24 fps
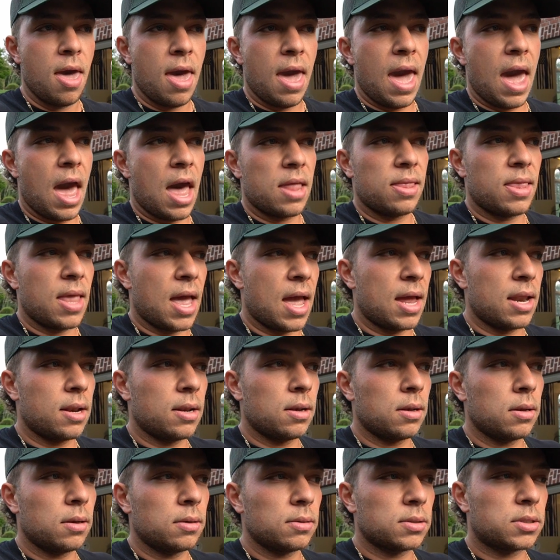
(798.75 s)
And
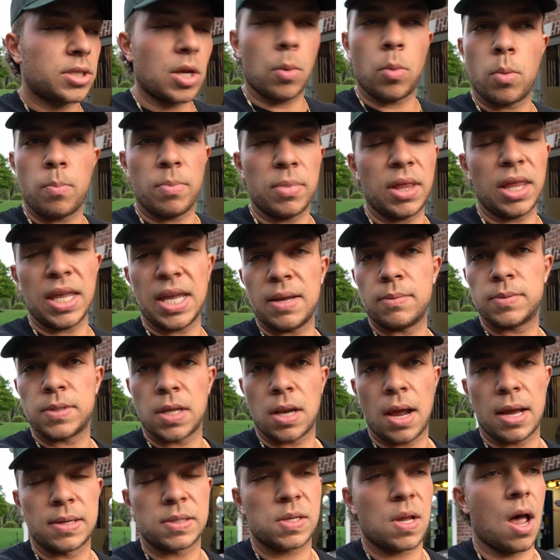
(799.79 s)
then someone leaves a
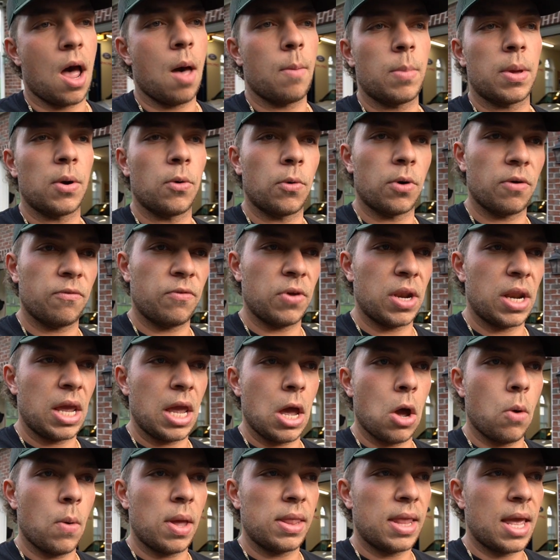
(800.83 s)
nice comment on a
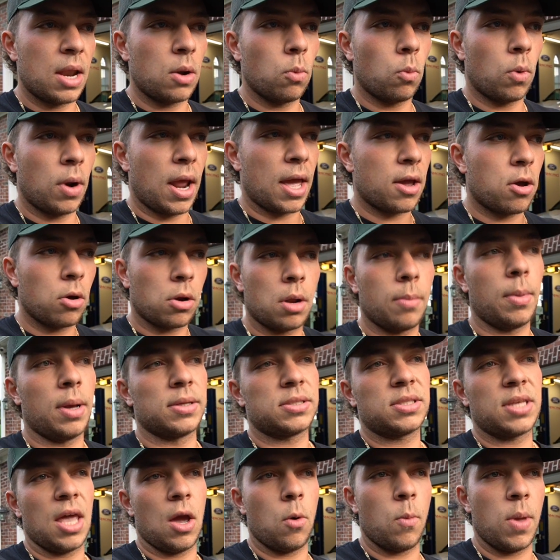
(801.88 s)
video, and then when I go to
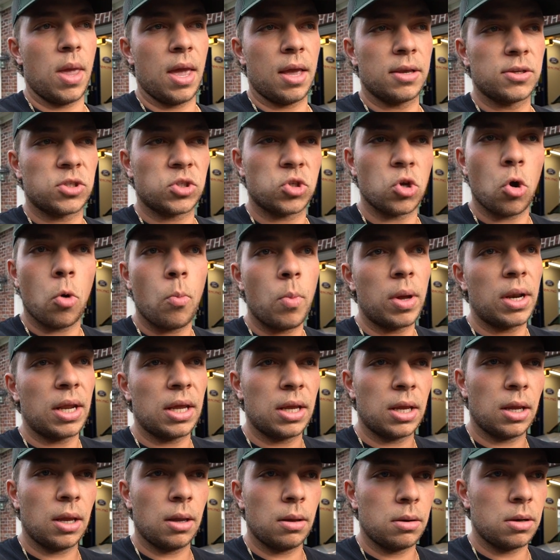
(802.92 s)
Mustang Week, so
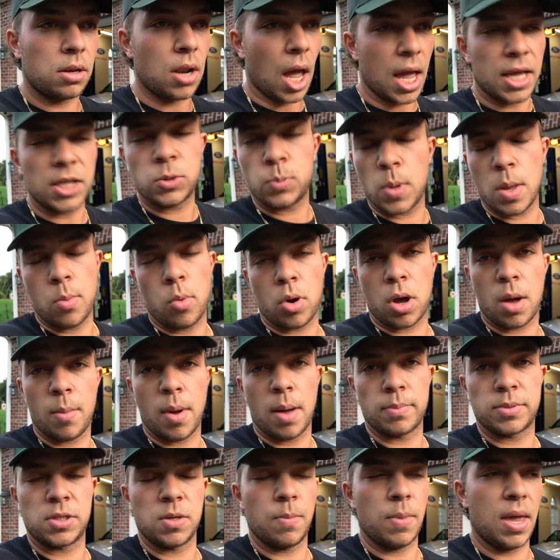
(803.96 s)
many nice people come
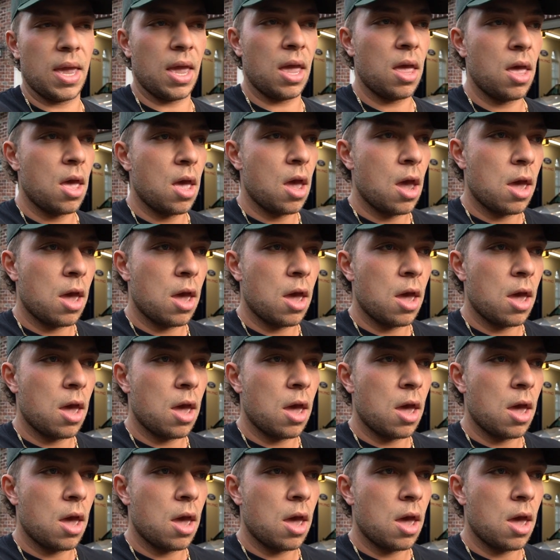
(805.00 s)
up to me